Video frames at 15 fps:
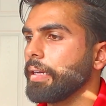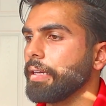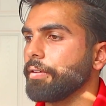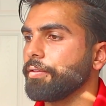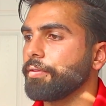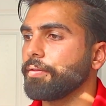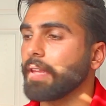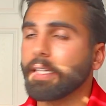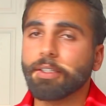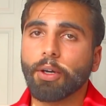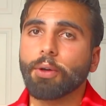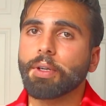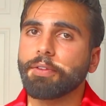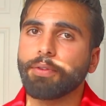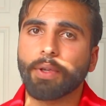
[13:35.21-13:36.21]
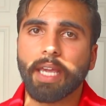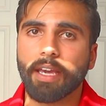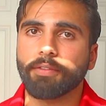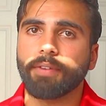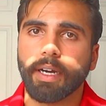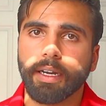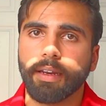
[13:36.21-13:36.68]
if they don't, if you
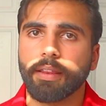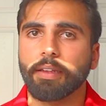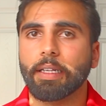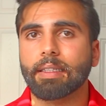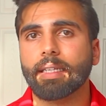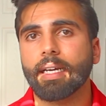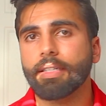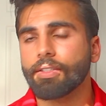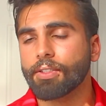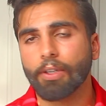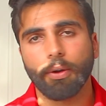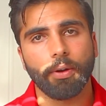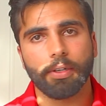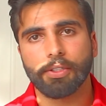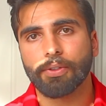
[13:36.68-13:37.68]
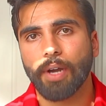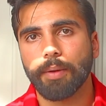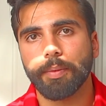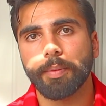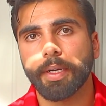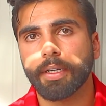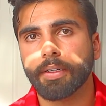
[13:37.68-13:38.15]
can't find anything like that, just go to
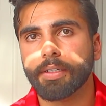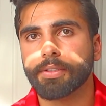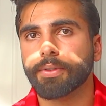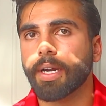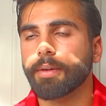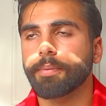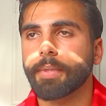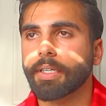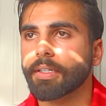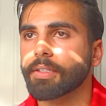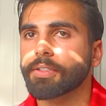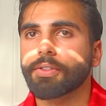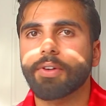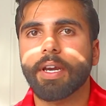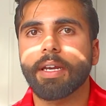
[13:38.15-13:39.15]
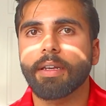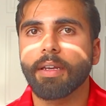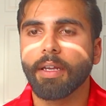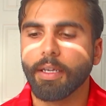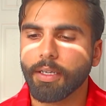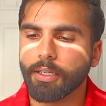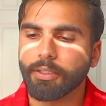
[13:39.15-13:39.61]
Scribe America. Scribe America is great.
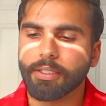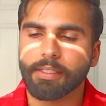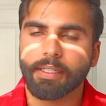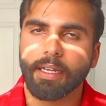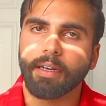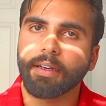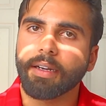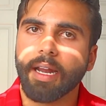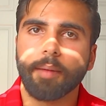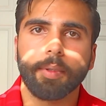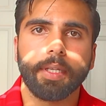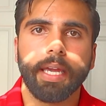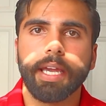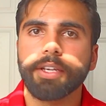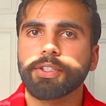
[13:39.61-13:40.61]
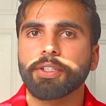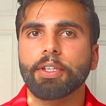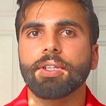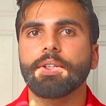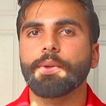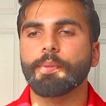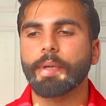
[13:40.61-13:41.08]
You just send in an
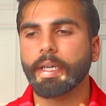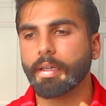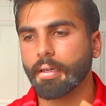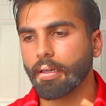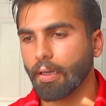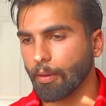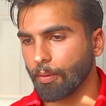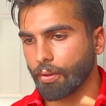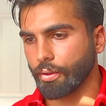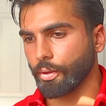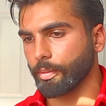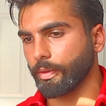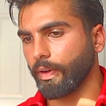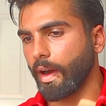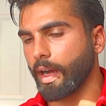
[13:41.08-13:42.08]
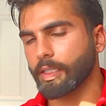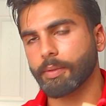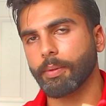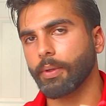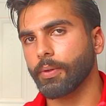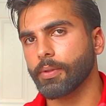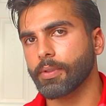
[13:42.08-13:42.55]
application. You pick a group of
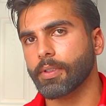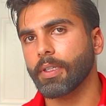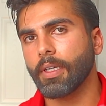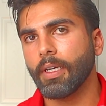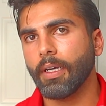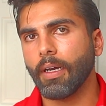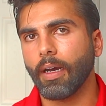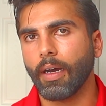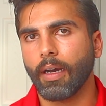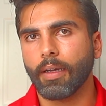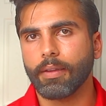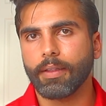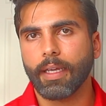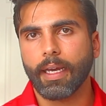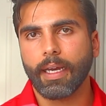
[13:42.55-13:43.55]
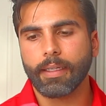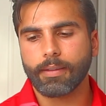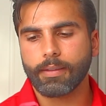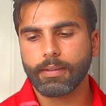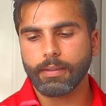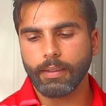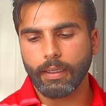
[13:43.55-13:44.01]
hospitals uh,
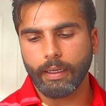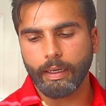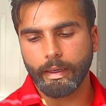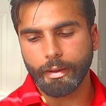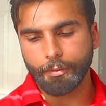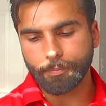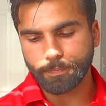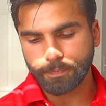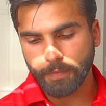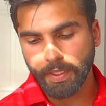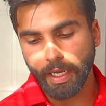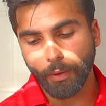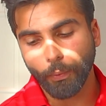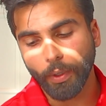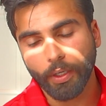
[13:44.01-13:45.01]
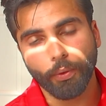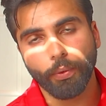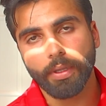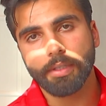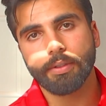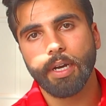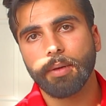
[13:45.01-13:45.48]
that um, that work
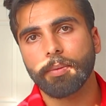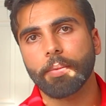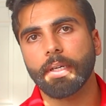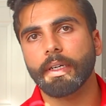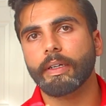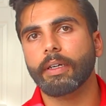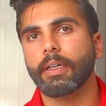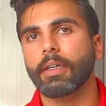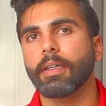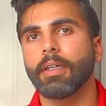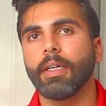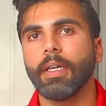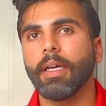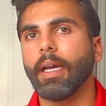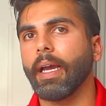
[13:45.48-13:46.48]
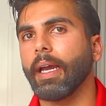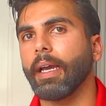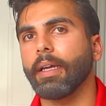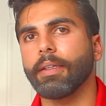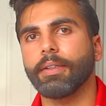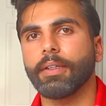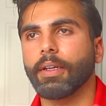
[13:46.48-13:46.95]
with Scribe America
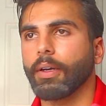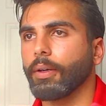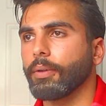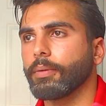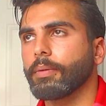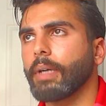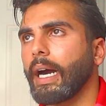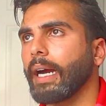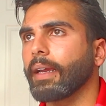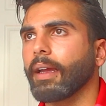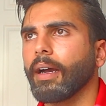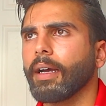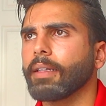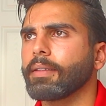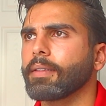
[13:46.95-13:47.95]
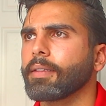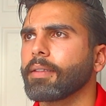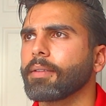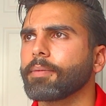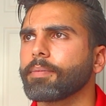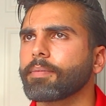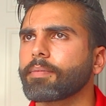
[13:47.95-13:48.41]
and you know I
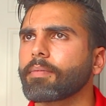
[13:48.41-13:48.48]
got